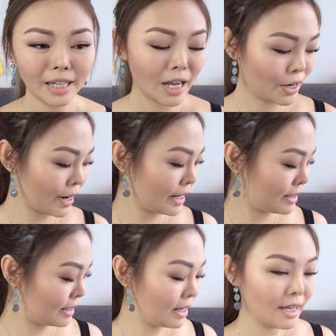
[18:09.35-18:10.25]

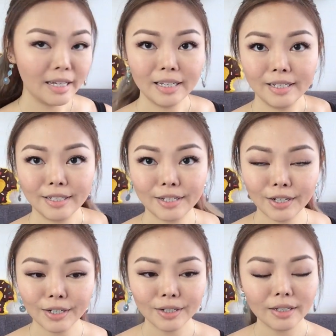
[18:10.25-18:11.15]
Alright,
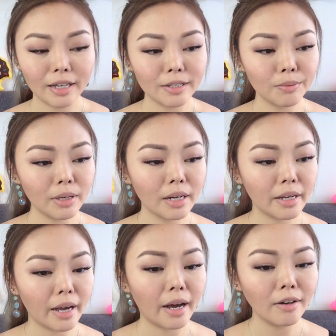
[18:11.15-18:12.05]
so that's what I
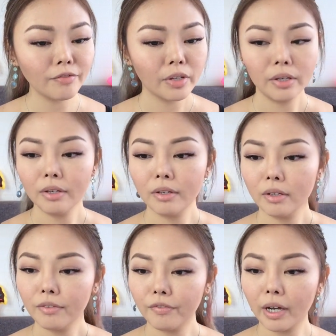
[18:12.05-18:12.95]
have.
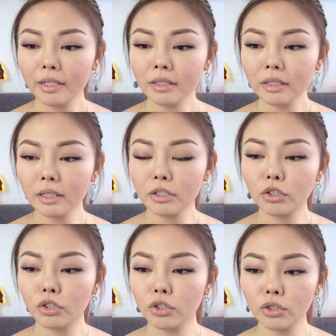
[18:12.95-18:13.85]
Finally,
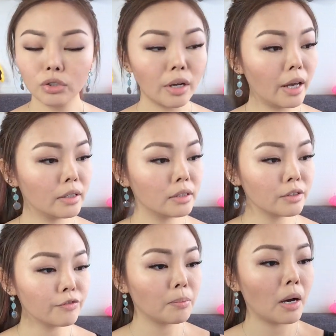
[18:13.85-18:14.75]
to end
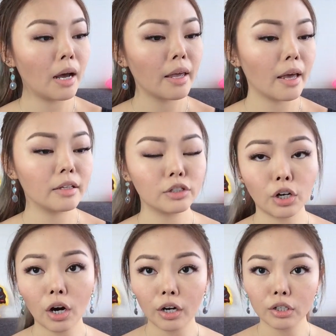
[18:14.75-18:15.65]
off my
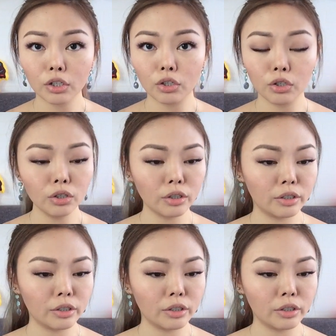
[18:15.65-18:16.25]
entire look,